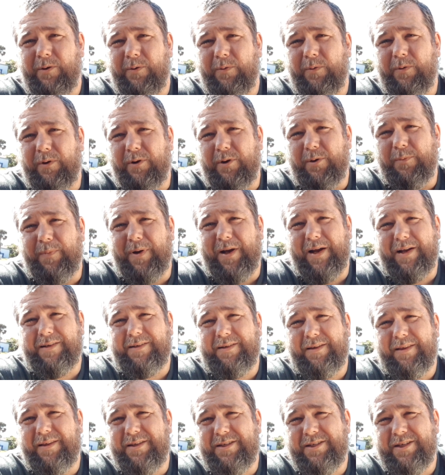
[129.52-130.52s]
Welcome
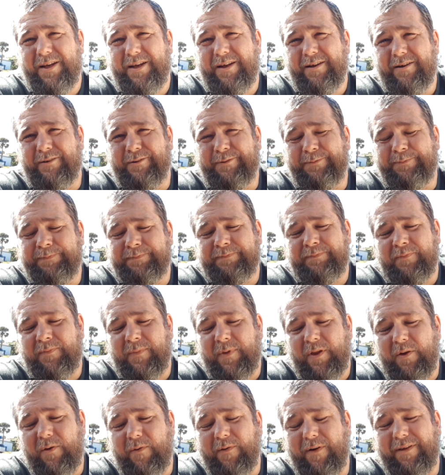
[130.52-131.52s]
back to the channel.
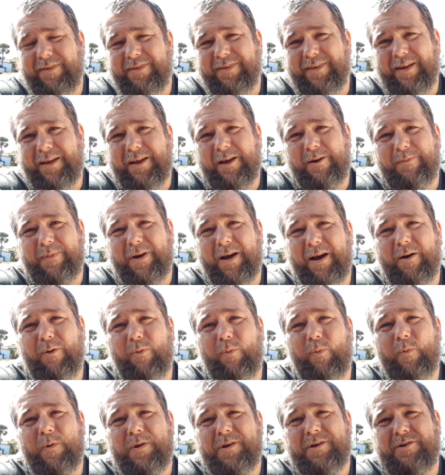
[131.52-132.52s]
Great thing
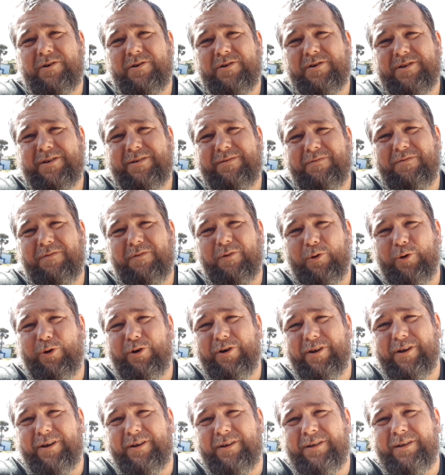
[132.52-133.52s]
about winters in
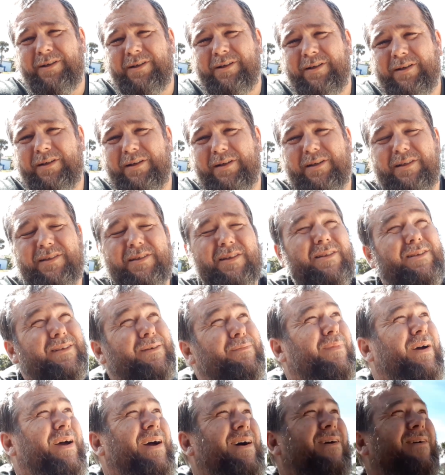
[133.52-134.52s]
Florida is it's
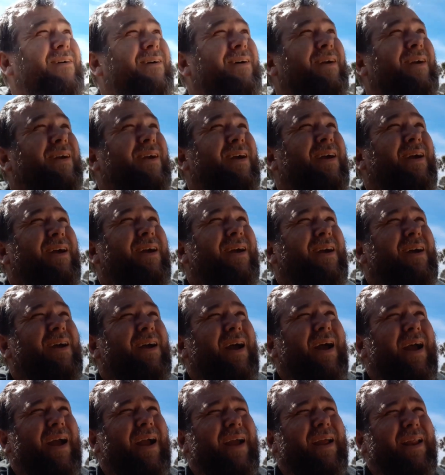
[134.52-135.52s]
about
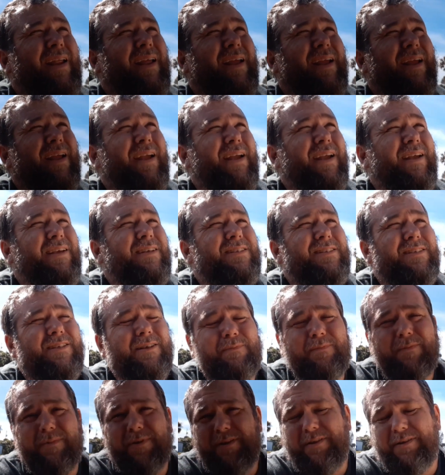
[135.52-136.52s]
80
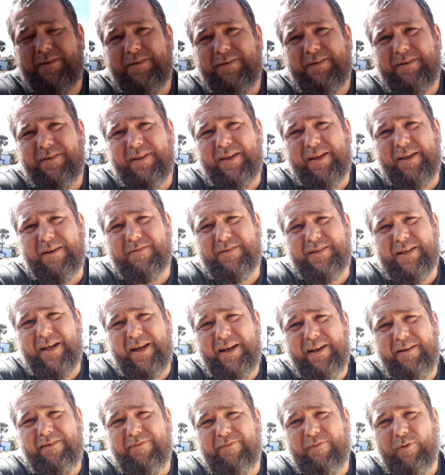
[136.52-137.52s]
something, I think it was
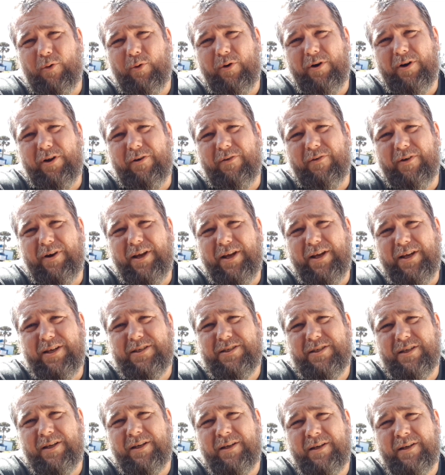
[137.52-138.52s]
84
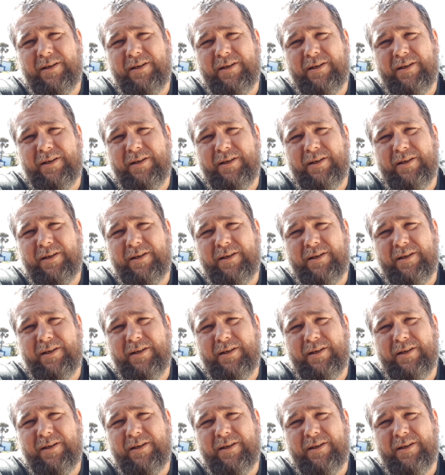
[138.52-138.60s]
degrees.